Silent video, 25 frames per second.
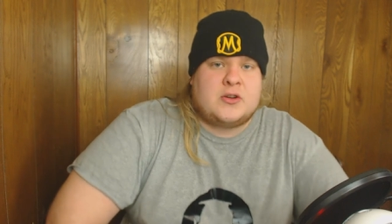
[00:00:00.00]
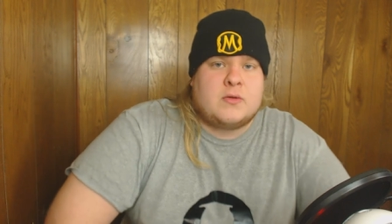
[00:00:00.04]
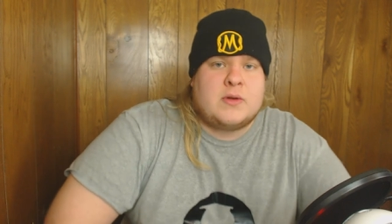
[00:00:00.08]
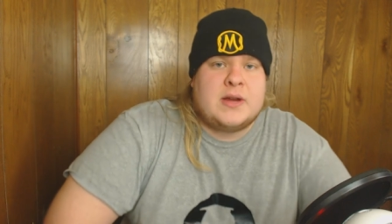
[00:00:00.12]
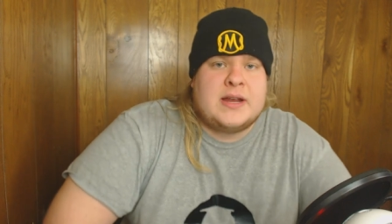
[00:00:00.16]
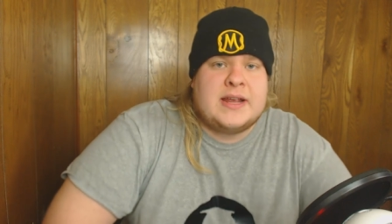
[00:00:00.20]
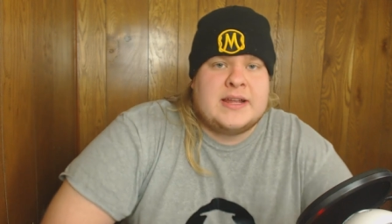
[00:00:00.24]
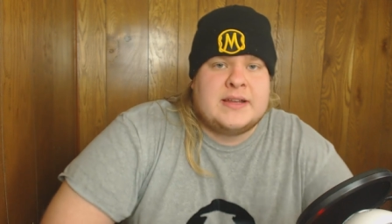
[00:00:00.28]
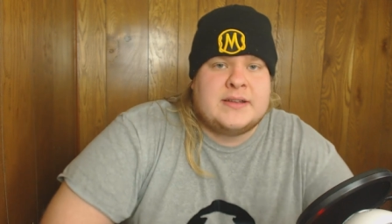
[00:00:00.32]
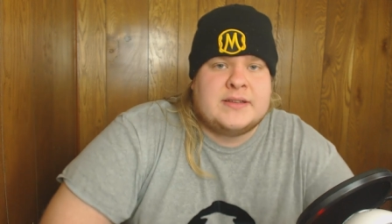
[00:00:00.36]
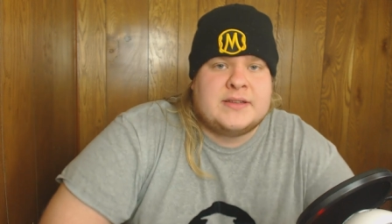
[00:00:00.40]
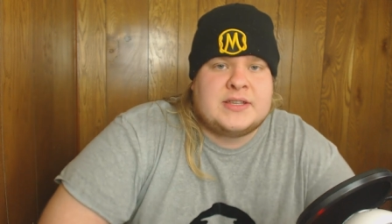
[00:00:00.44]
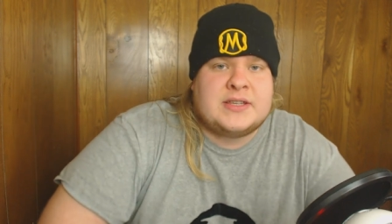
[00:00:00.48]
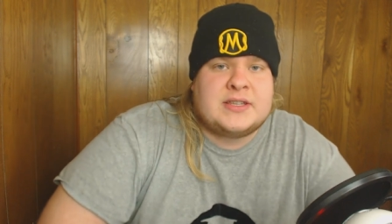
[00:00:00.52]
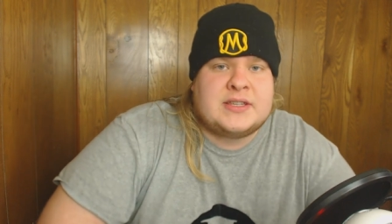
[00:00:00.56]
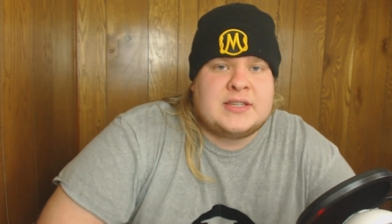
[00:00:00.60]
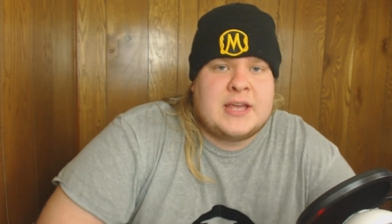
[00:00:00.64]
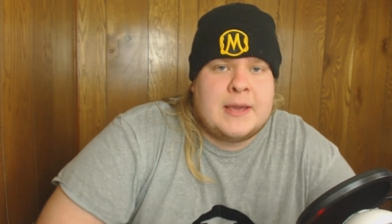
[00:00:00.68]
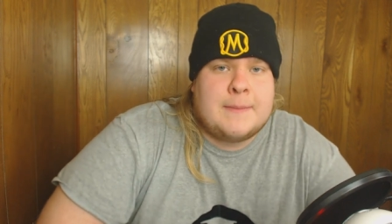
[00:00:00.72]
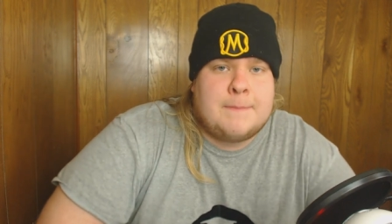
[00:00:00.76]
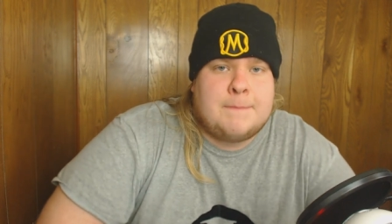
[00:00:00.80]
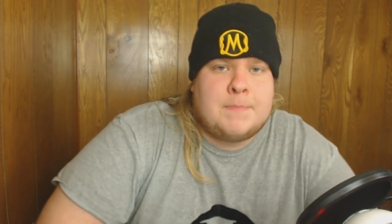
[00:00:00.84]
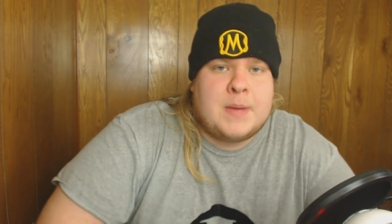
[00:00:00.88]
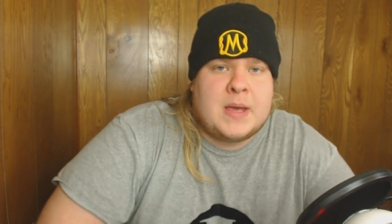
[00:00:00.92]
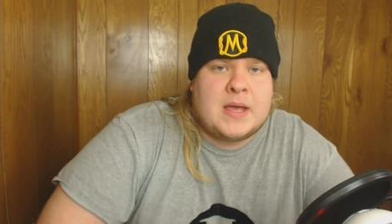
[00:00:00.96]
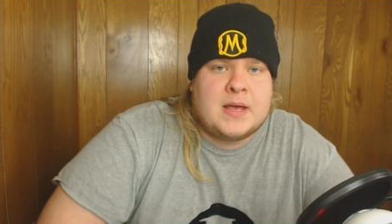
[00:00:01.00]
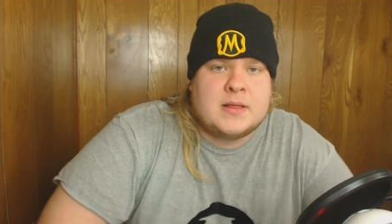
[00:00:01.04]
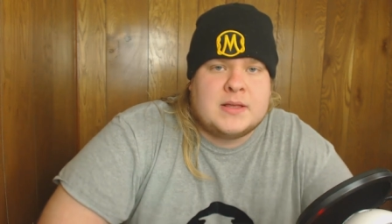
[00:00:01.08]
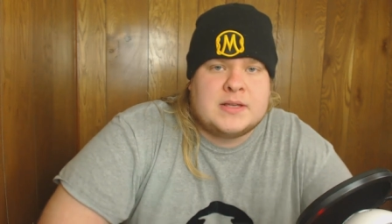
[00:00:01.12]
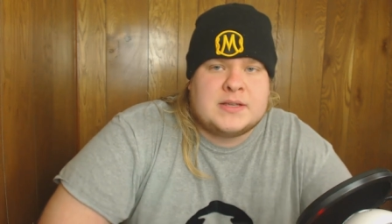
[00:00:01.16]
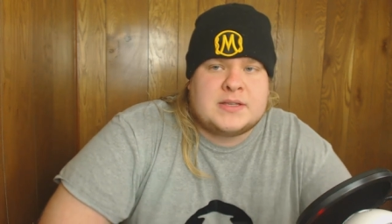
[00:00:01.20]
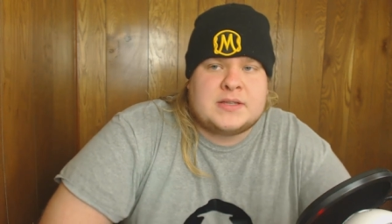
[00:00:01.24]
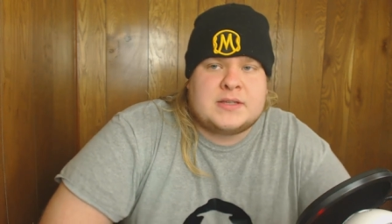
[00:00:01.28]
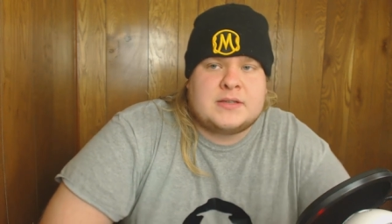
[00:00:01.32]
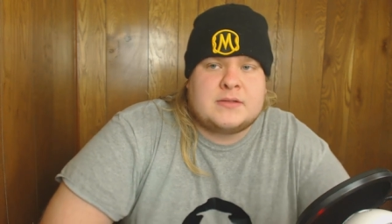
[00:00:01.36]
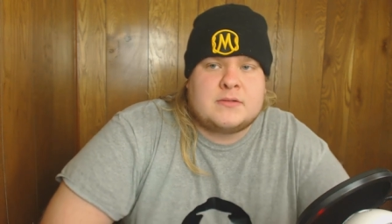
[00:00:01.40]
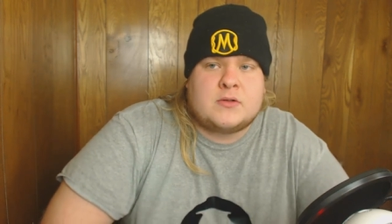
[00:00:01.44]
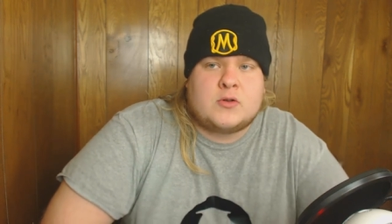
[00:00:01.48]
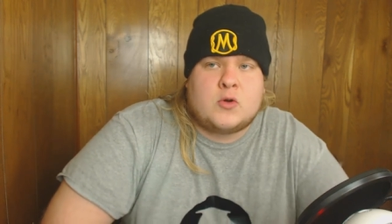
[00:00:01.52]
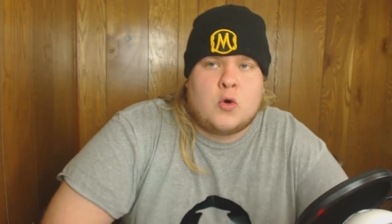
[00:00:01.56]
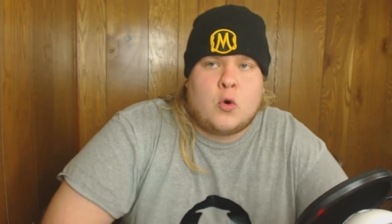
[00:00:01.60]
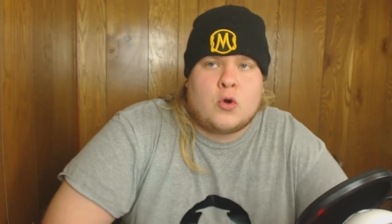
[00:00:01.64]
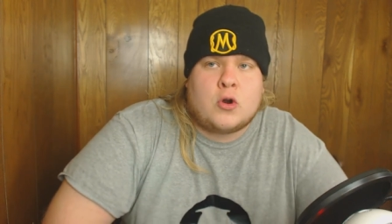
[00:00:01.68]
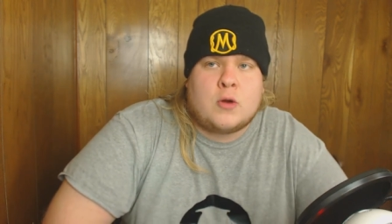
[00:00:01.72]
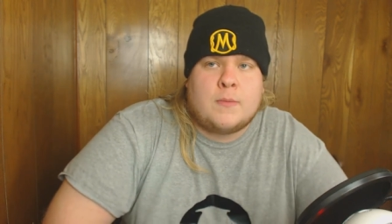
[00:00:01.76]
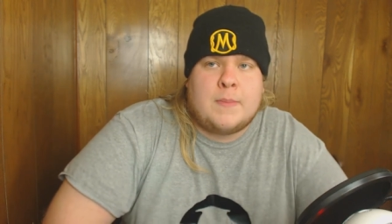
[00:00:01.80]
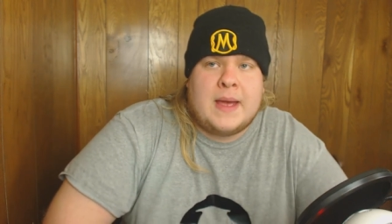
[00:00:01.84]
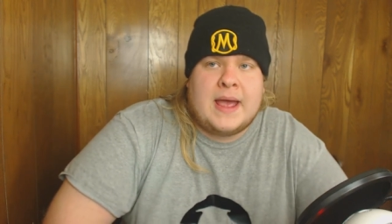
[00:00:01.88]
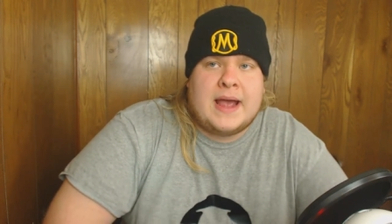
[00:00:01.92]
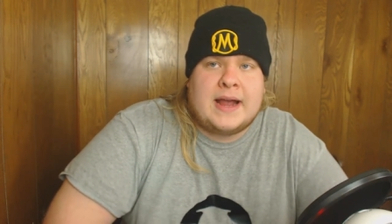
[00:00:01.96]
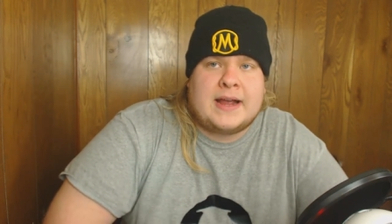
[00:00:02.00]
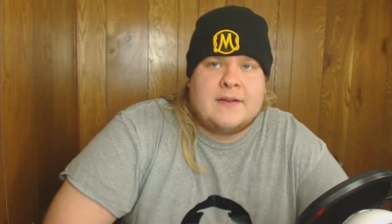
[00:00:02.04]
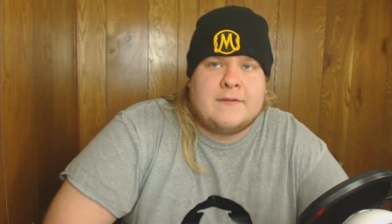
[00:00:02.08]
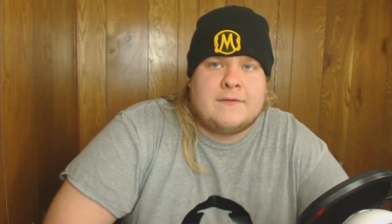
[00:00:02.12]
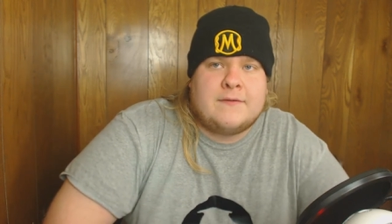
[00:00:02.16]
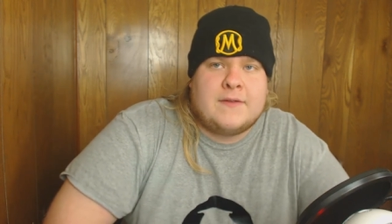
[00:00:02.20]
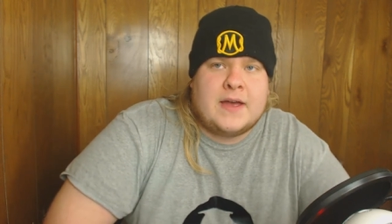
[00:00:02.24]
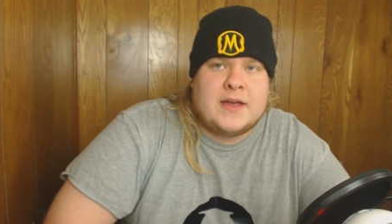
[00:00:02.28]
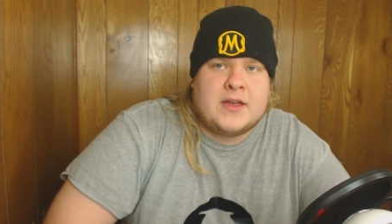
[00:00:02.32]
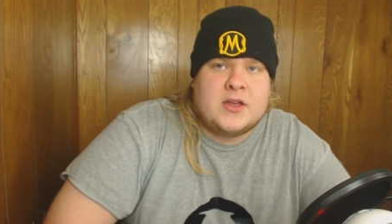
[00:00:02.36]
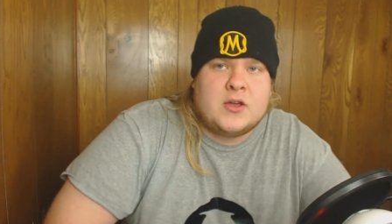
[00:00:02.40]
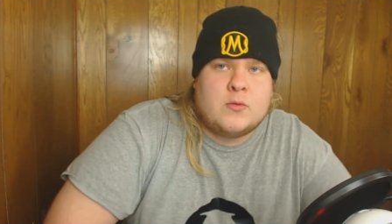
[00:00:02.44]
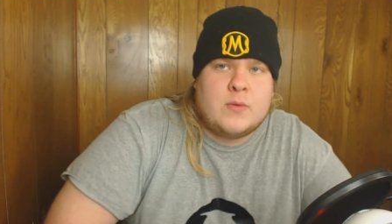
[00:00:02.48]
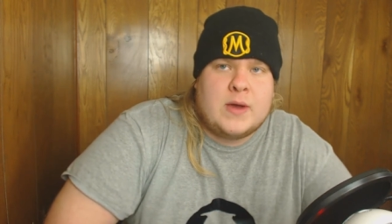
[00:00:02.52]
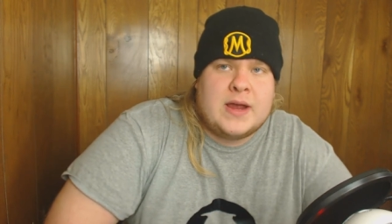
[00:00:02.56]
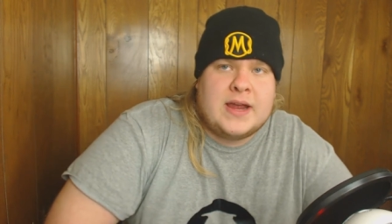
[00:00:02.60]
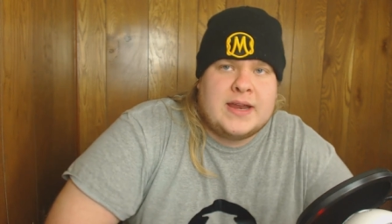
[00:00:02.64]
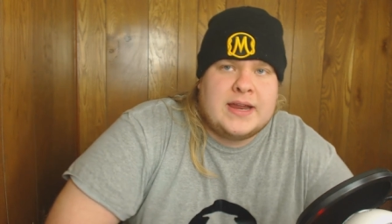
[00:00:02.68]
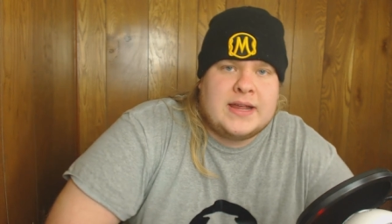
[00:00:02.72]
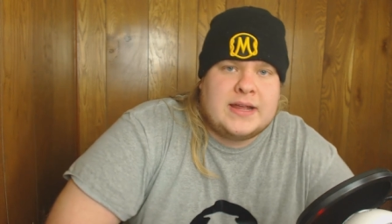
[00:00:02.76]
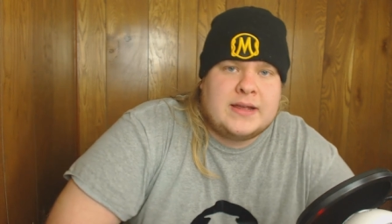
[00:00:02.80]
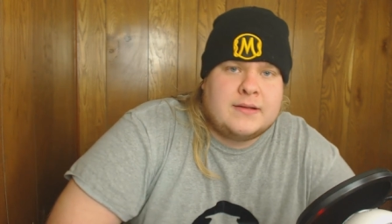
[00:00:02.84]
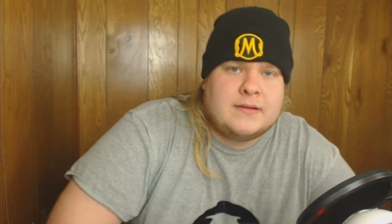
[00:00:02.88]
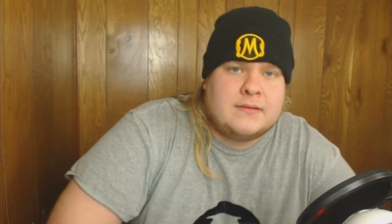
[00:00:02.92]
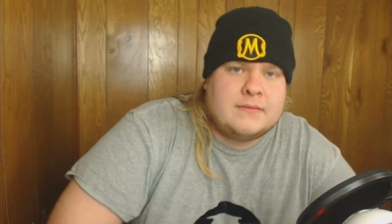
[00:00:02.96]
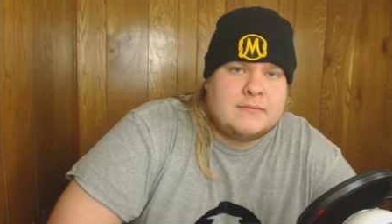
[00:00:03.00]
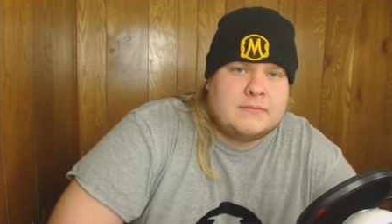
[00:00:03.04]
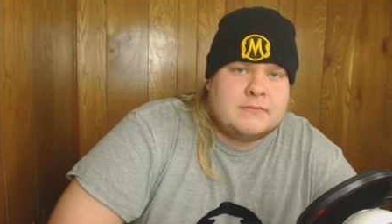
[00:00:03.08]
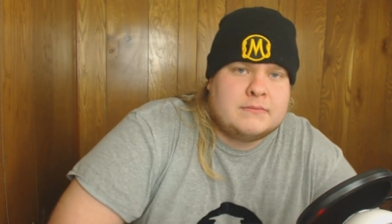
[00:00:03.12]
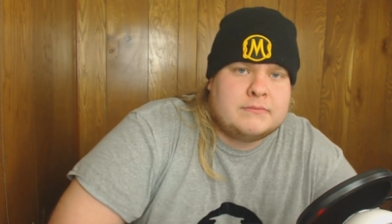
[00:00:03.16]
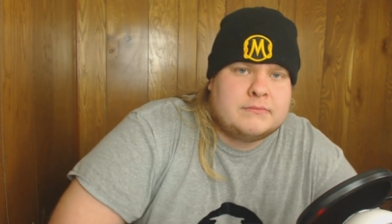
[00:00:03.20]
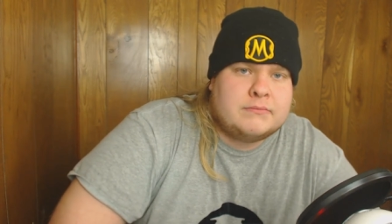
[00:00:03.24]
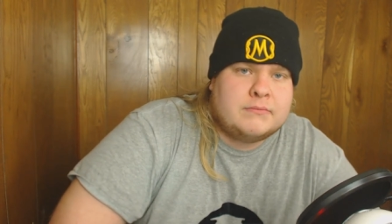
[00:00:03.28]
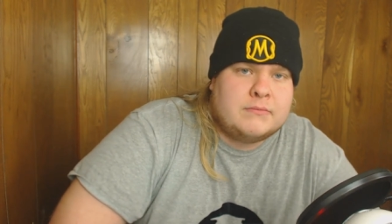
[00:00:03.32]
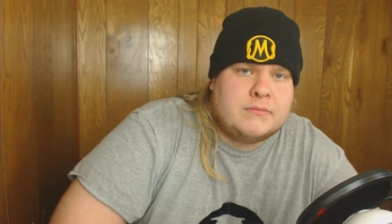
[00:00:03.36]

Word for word: degree in Skip Bayless quarterback evaluating,